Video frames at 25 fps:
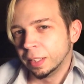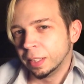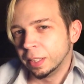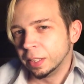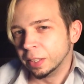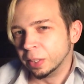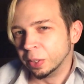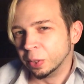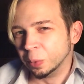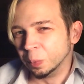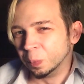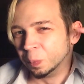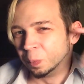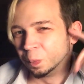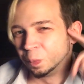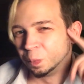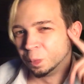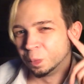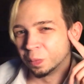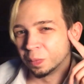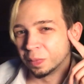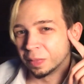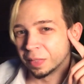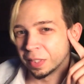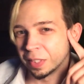you know,
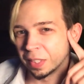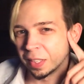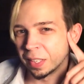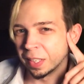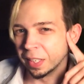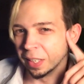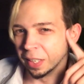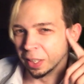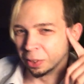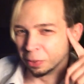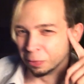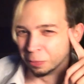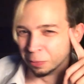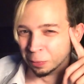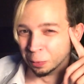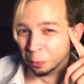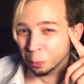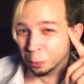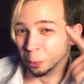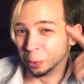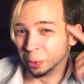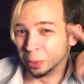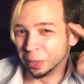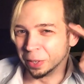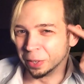sitting on the
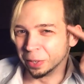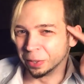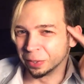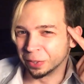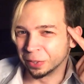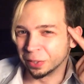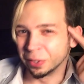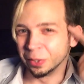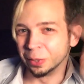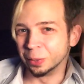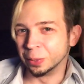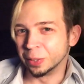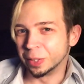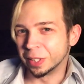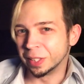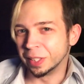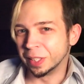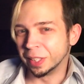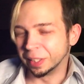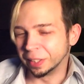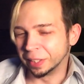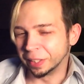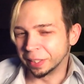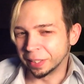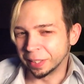floor here, so it's
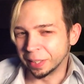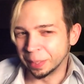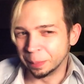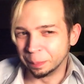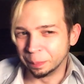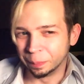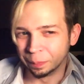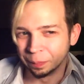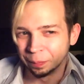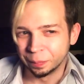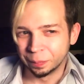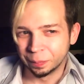not like I'm